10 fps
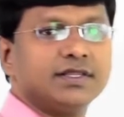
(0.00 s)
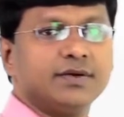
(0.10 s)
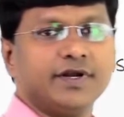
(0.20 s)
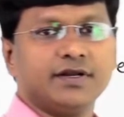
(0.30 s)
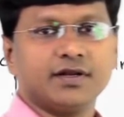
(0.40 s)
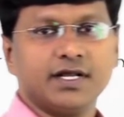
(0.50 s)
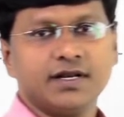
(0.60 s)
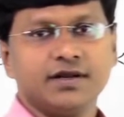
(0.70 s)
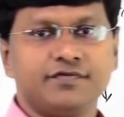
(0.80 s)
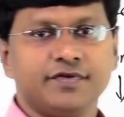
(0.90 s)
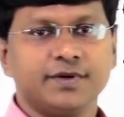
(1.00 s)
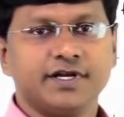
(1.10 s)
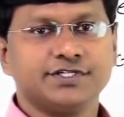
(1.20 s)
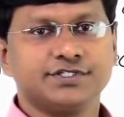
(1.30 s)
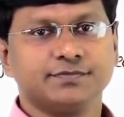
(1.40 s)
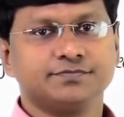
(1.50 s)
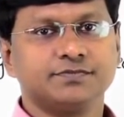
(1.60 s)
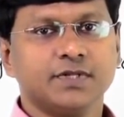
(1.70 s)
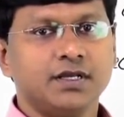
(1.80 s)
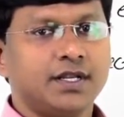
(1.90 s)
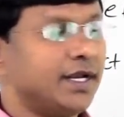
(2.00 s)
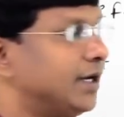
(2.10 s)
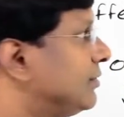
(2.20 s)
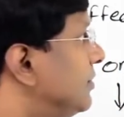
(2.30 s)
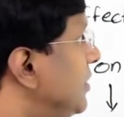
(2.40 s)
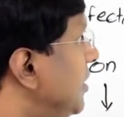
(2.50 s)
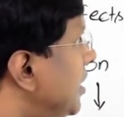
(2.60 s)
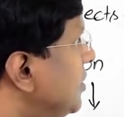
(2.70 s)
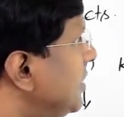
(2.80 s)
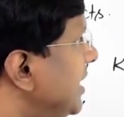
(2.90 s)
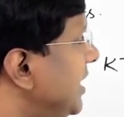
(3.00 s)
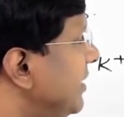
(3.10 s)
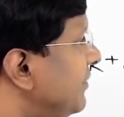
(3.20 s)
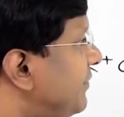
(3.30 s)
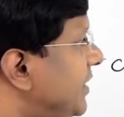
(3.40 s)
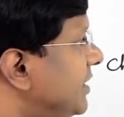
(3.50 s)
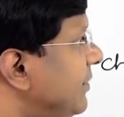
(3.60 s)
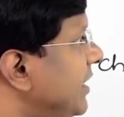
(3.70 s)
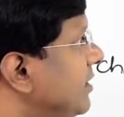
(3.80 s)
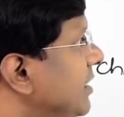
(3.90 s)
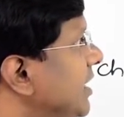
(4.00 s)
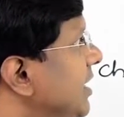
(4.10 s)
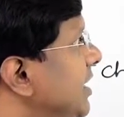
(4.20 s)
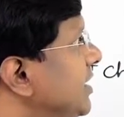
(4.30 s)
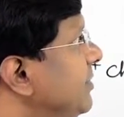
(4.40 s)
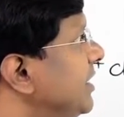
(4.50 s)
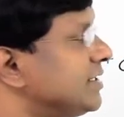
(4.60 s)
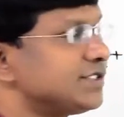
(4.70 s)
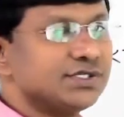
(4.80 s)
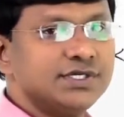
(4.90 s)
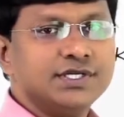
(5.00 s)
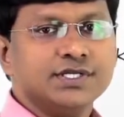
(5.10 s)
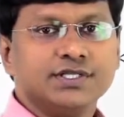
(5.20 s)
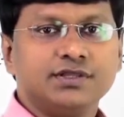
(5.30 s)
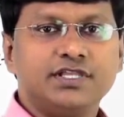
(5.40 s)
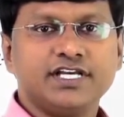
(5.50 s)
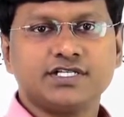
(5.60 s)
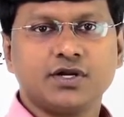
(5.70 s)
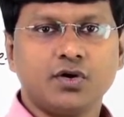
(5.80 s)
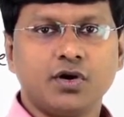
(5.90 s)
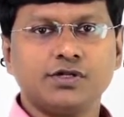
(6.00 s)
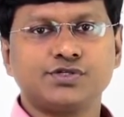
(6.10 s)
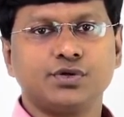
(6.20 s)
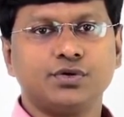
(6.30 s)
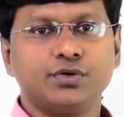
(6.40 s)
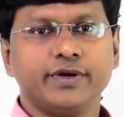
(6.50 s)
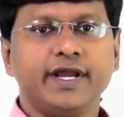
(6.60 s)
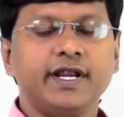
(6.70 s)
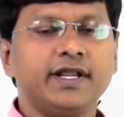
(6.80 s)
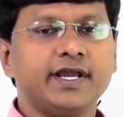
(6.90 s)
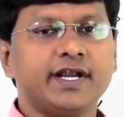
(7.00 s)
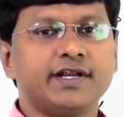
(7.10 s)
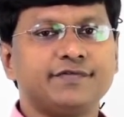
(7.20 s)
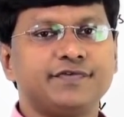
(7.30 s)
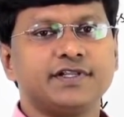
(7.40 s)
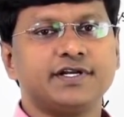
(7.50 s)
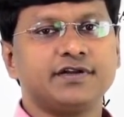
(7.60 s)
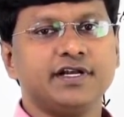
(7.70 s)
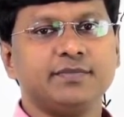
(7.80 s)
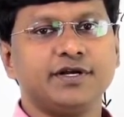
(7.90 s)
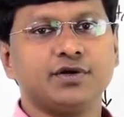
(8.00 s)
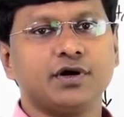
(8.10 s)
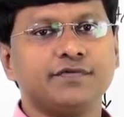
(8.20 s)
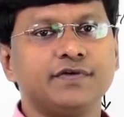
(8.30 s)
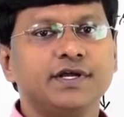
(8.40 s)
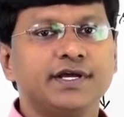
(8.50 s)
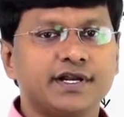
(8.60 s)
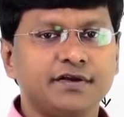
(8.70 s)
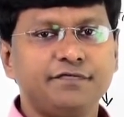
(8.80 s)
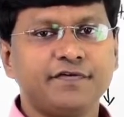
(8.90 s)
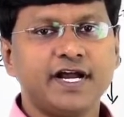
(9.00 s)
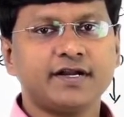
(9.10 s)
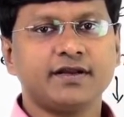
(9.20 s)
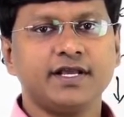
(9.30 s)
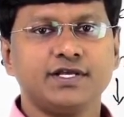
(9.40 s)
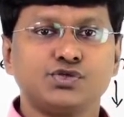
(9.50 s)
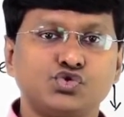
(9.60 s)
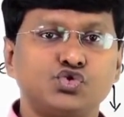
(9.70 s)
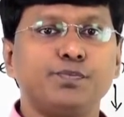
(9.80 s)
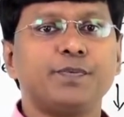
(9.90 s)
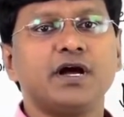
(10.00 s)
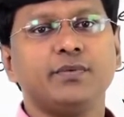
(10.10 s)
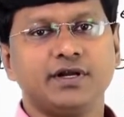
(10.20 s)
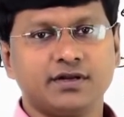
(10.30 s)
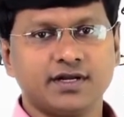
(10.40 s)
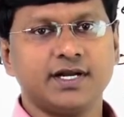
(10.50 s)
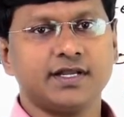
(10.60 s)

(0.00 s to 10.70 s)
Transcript: the ventricular fibrillation. Now not only for the ventricular arrhythmias, these are also indicated for the treatment of refractory supraventricular